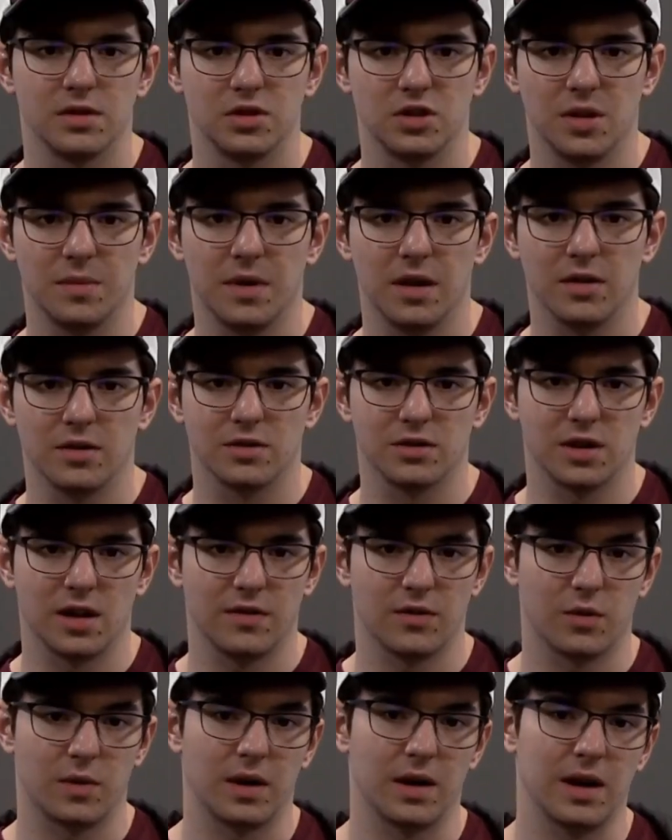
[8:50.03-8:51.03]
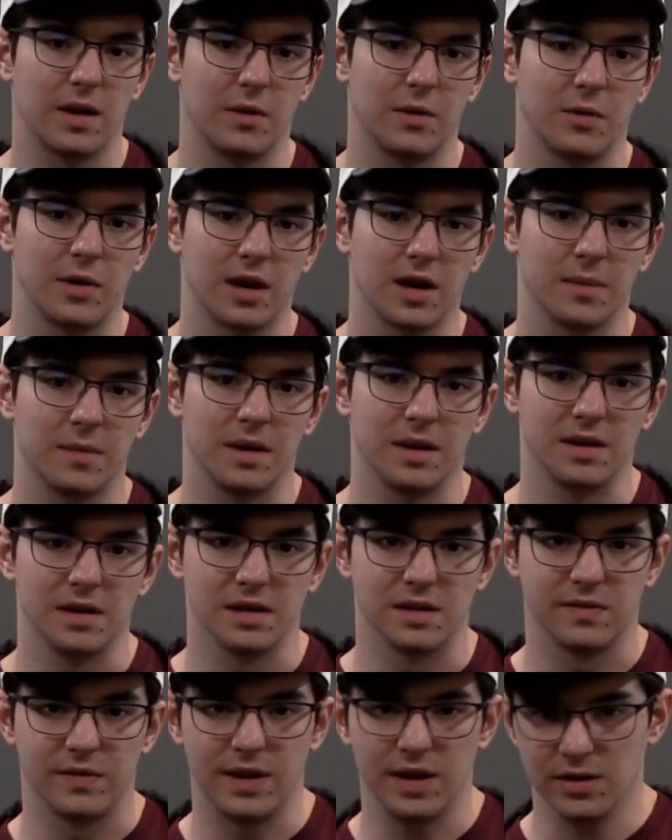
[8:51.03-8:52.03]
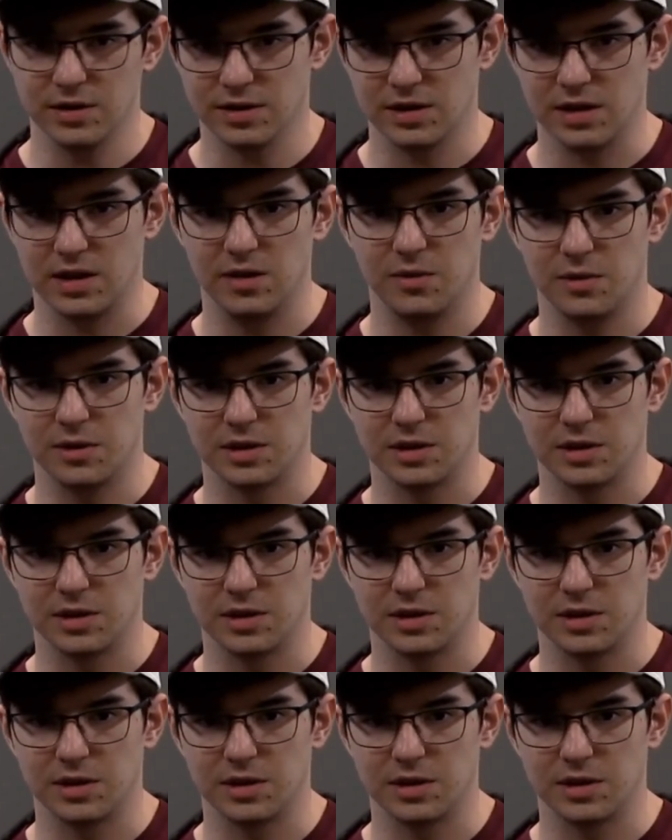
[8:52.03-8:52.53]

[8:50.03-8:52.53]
Some other software I would recommend is VLC,